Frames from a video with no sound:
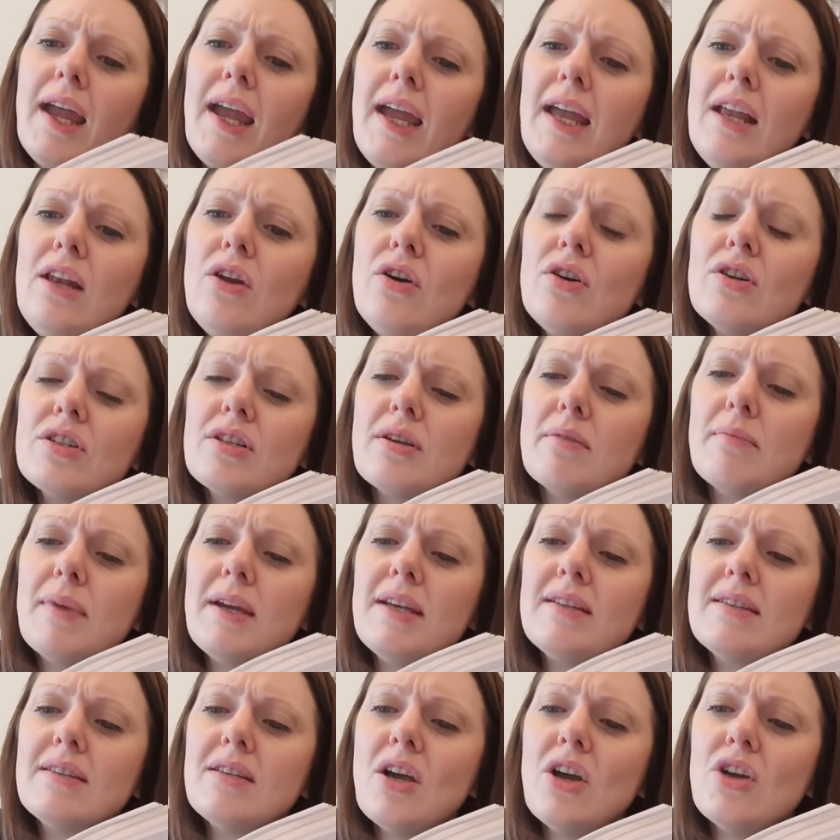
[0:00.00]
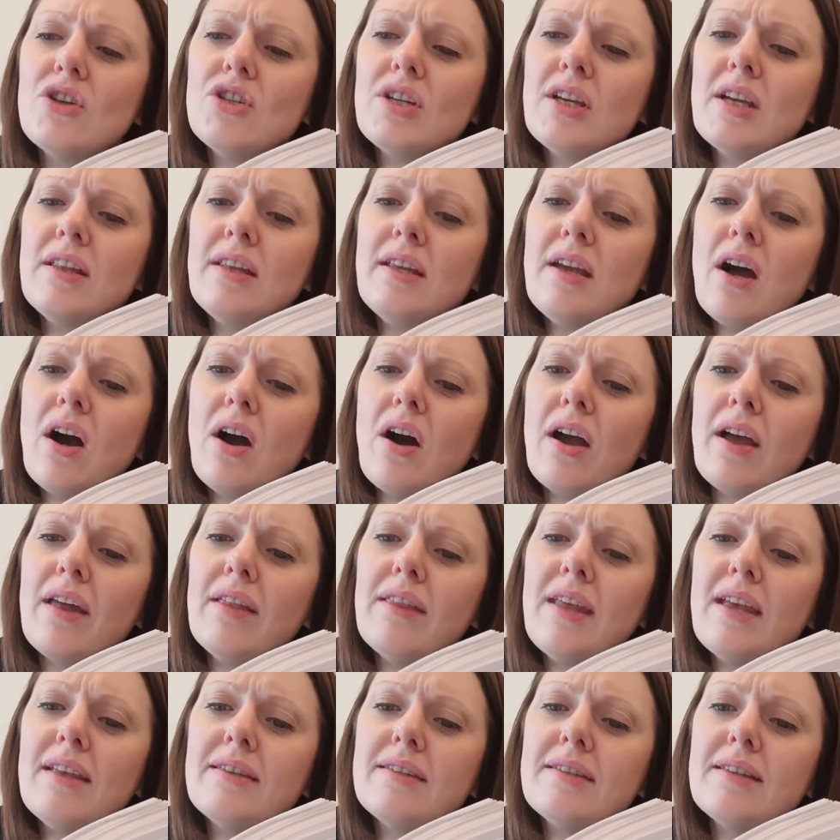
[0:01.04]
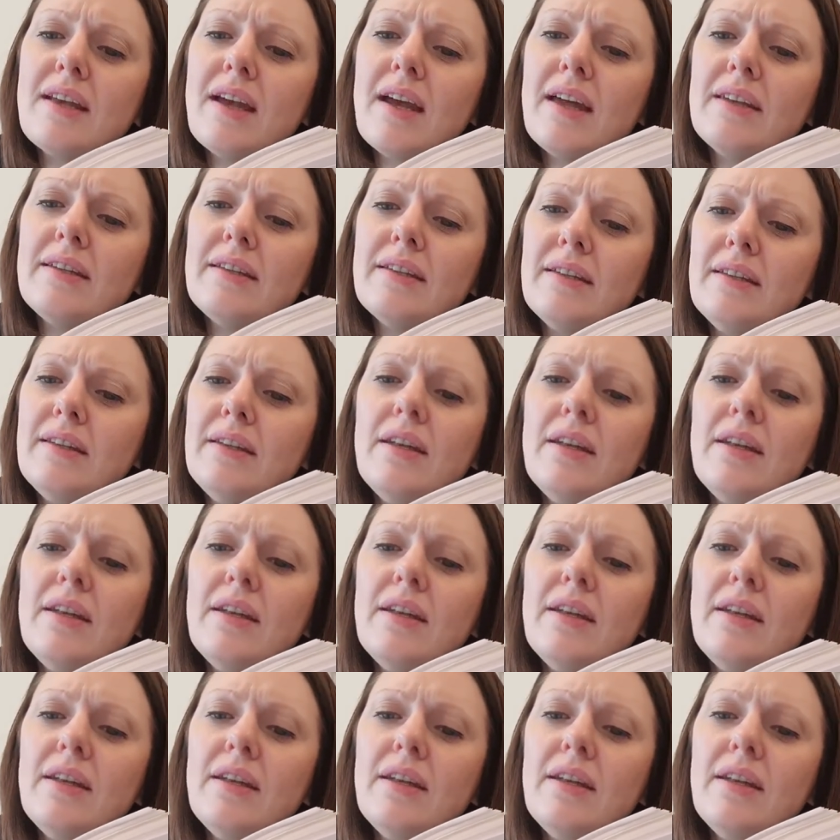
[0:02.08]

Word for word: He looked at me, searching the eye, and then said,